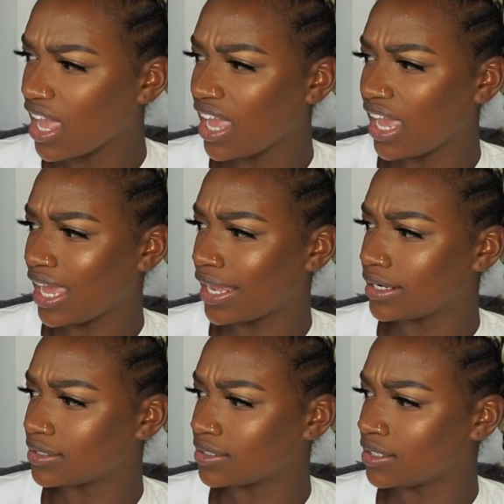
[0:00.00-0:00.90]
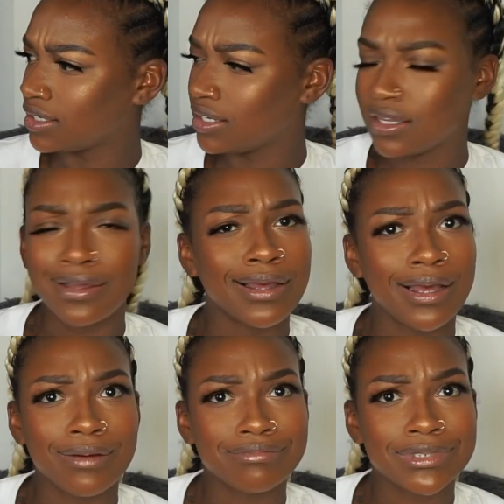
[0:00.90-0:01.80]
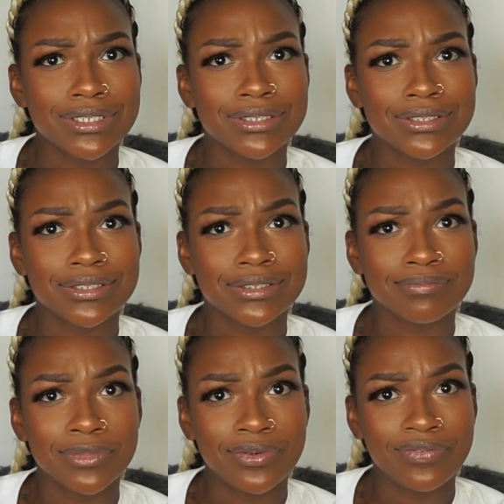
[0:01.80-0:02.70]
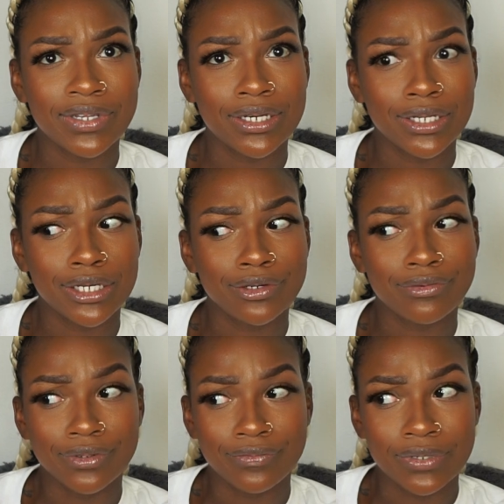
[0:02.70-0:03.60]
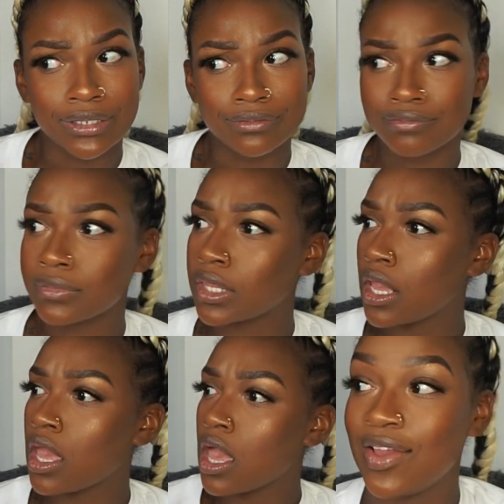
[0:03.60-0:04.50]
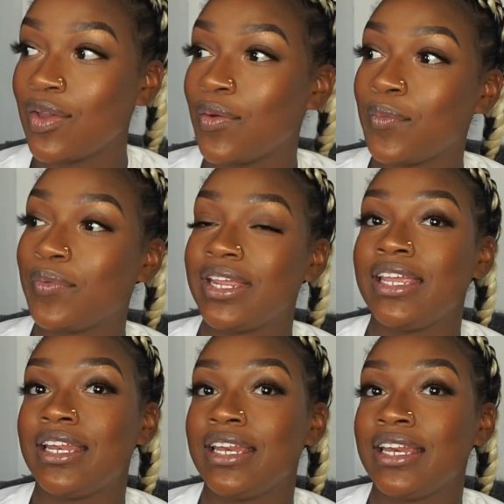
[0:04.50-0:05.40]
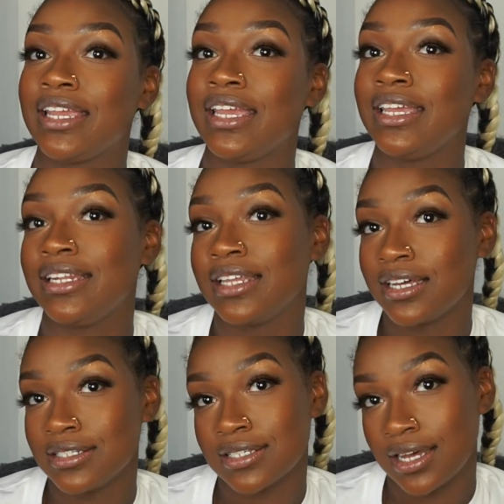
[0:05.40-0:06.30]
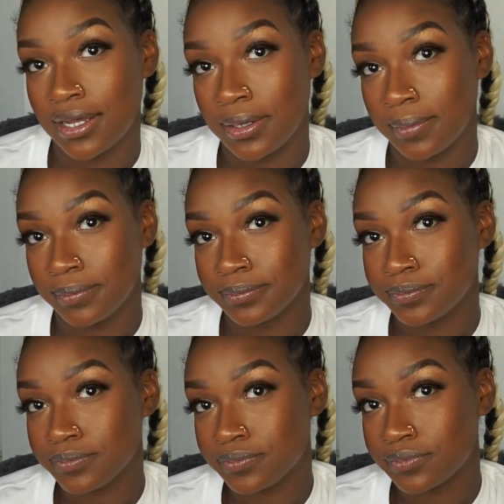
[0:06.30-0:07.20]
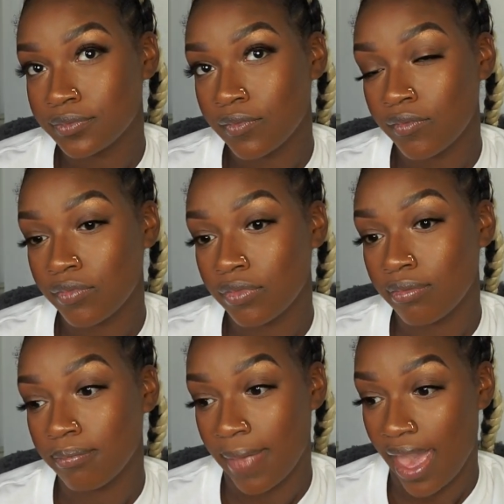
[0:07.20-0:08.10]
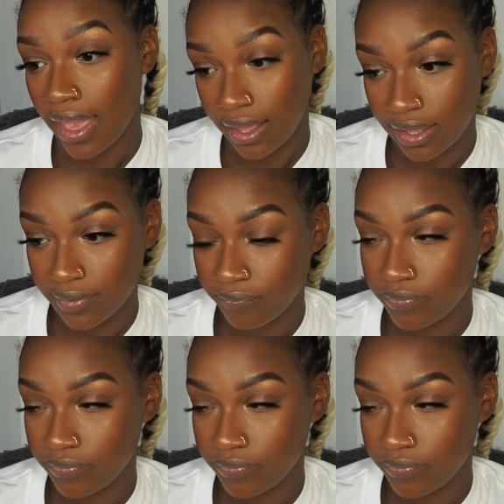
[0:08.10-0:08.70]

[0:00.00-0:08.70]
And I'm just moving and grooving. When he does come back,